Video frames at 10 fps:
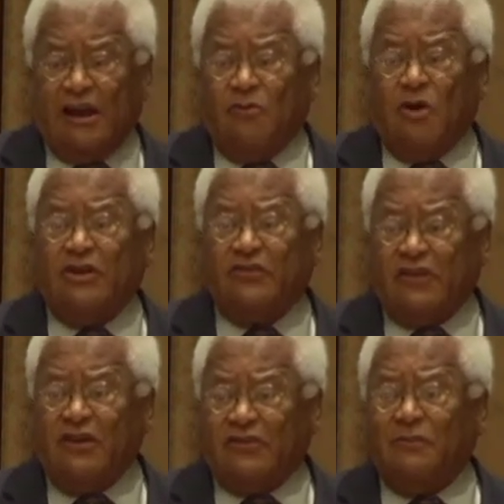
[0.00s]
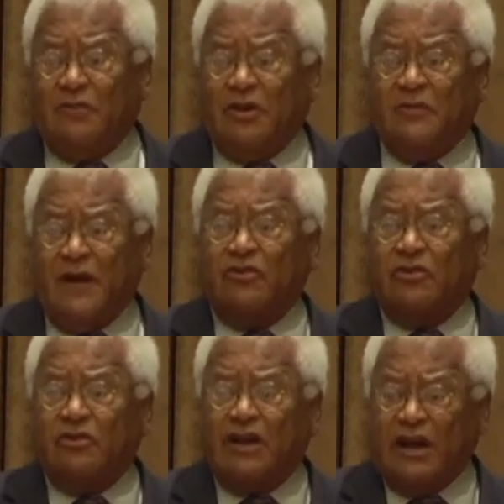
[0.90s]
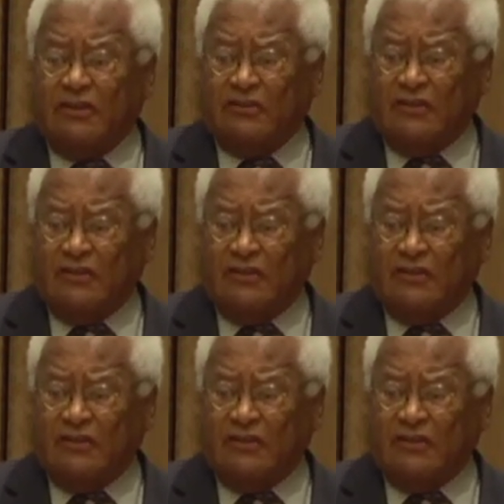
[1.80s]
Now, I want to say something about the United